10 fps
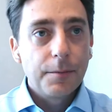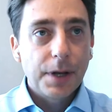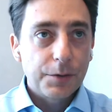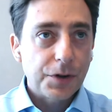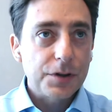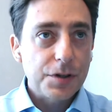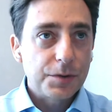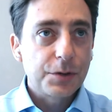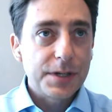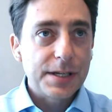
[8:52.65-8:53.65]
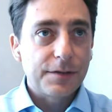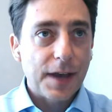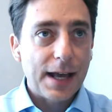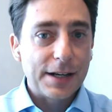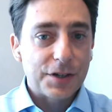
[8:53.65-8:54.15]
But it was also to his
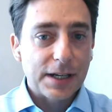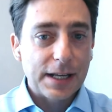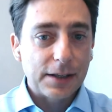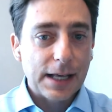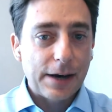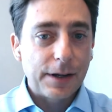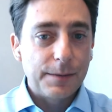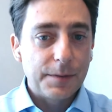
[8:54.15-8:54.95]
advantage. It allowed him